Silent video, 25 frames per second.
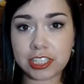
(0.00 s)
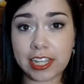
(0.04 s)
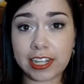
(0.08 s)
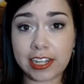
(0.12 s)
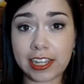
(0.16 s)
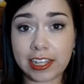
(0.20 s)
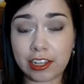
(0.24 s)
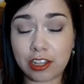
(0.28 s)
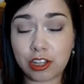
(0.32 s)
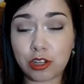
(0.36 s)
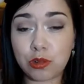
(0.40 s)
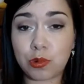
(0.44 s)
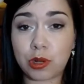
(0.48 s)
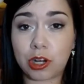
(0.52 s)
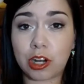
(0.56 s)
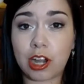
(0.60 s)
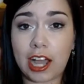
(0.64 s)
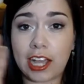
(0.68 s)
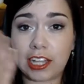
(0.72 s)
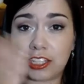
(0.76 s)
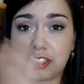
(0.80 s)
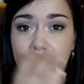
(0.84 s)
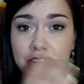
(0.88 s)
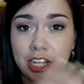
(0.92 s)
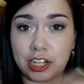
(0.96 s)
and I couldn't wear
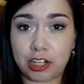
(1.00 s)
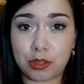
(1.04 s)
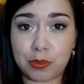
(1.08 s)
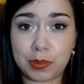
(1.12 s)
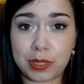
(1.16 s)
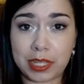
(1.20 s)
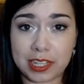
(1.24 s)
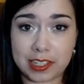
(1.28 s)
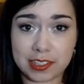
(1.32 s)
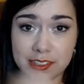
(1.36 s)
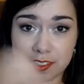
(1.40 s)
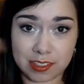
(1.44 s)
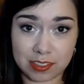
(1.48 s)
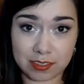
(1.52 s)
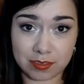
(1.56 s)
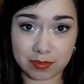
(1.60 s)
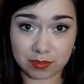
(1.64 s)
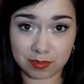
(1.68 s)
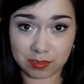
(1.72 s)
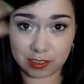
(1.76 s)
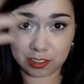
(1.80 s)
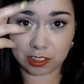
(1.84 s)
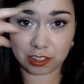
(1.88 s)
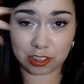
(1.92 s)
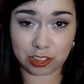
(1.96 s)
eyeshadow because the
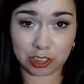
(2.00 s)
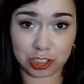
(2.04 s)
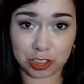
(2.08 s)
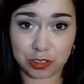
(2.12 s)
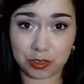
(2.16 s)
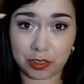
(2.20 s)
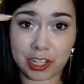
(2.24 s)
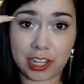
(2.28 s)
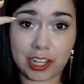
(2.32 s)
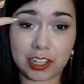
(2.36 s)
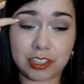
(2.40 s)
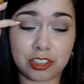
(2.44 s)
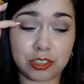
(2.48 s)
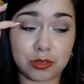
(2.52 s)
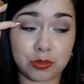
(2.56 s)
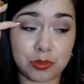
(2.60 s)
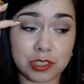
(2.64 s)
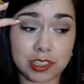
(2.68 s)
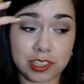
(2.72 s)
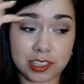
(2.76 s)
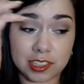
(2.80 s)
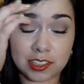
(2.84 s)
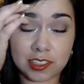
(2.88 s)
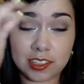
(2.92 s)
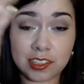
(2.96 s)
allergic reaction
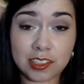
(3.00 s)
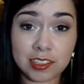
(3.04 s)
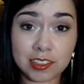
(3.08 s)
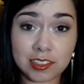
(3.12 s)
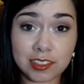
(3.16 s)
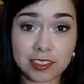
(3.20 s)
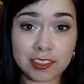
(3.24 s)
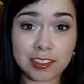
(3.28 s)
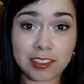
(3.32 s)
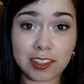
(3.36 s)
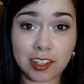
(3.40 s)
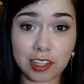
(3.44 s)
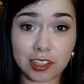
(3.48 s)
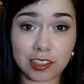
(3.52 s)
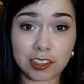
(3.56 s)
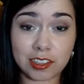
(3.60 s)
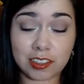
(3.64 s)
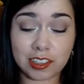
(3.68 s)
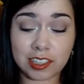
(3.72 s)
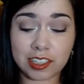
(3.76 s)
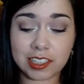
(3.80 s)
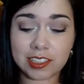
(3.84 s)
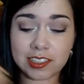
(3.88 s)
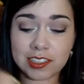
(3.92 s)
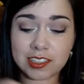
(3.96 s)
was on the
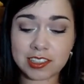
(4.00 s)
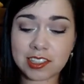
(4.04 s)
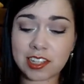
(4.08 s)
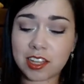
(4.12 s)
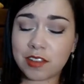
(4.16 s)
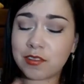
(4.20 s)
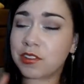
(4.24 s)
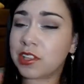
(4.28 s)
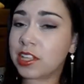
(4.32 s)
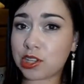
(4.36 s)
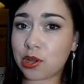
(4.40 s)
lid and stuff.